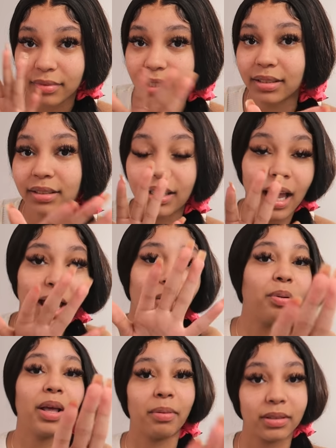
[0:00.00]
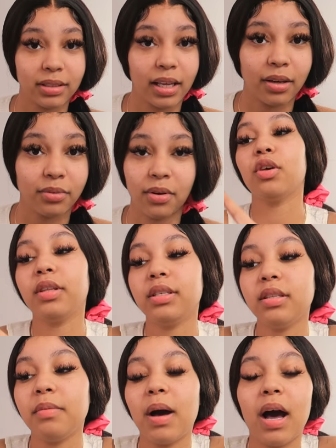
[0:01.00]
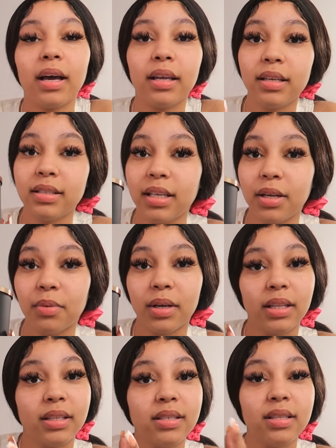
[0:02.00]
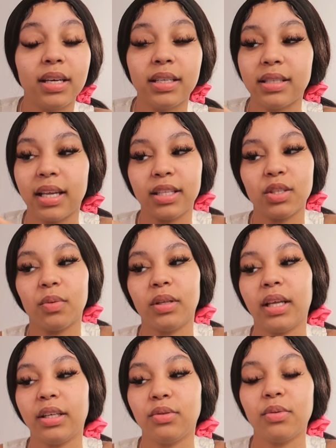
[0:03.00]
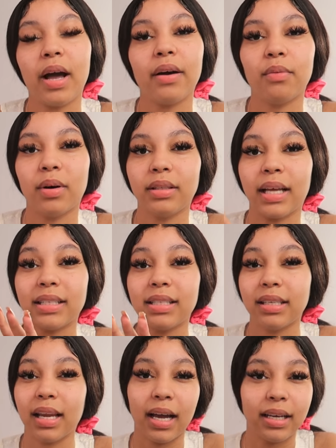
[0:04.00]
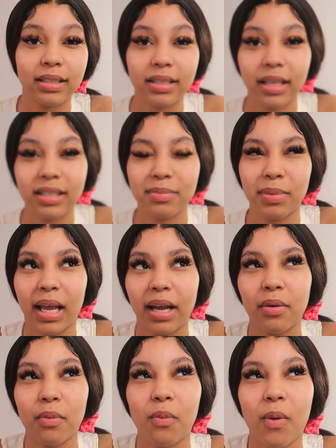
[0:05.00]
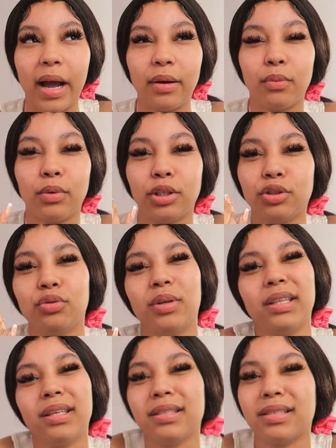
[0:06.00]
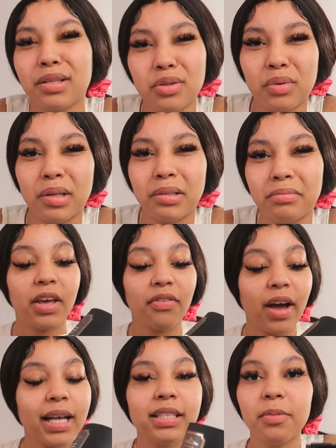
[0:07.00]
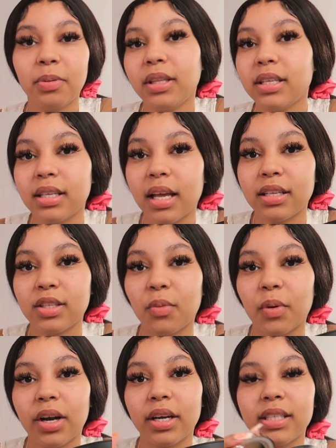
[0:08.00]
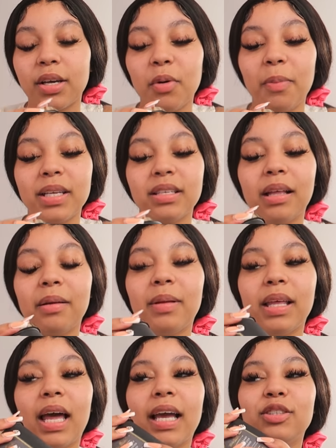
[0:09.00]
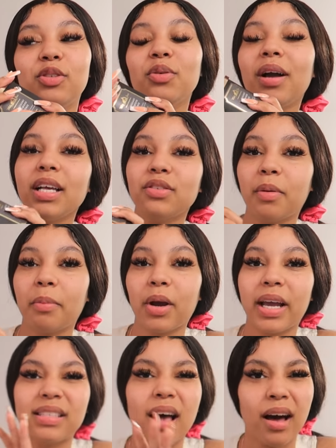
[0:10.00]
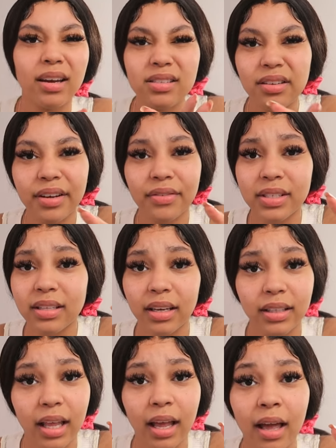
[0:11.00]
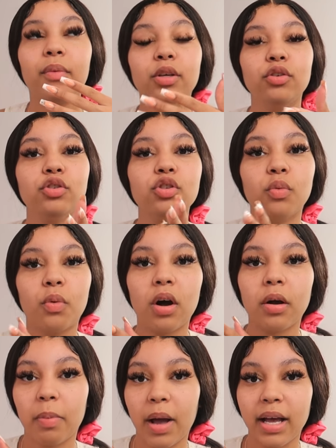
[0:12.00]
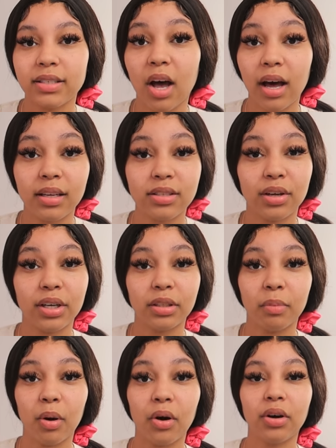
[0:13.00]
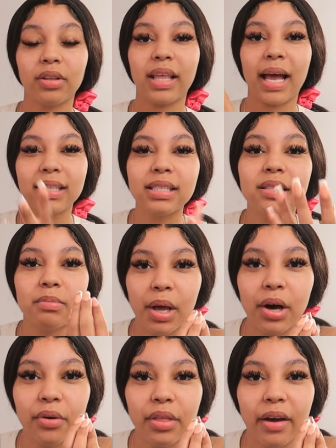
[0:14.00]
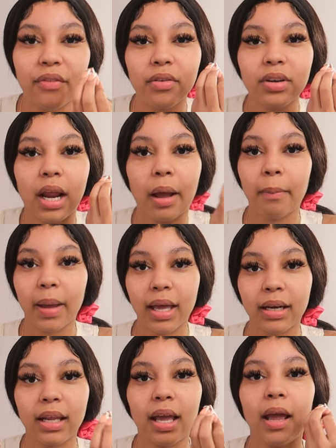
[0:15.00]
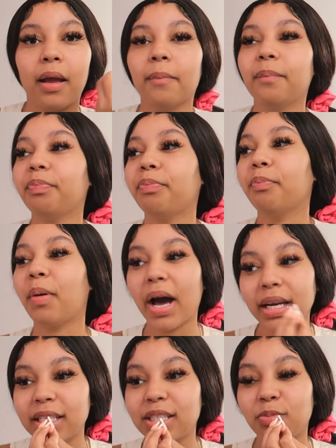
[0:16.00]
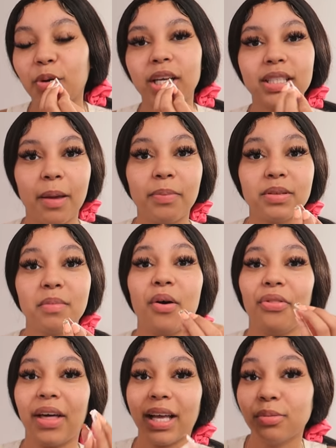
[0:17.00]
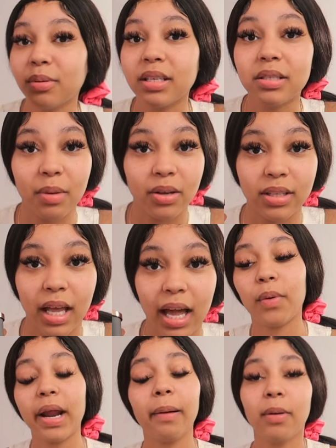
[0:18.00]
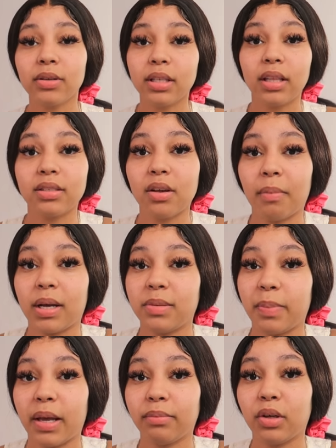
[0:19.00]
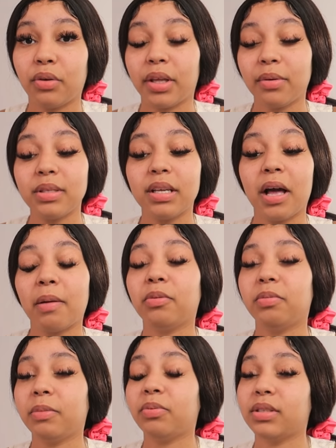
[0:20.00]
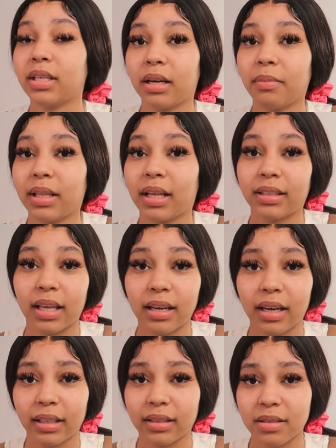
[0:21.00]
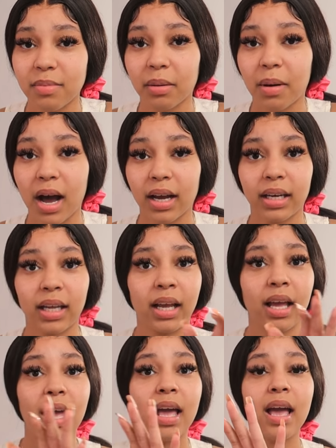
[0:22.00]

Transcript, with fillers: this i don't play about this candle so this is the mahogany teak wood and this is the intense one they do have one that's not intense but like why wouldn't you get the intense one if i had to put this into words it would basically be like do you guys remember is hollister even still a thing when you used to walk past hollister in the mall that smell that very like manly body spray type of smell that's what this smells like when i posted this on my spam though there was a couple people telling me that they didn't like the smell of mahogany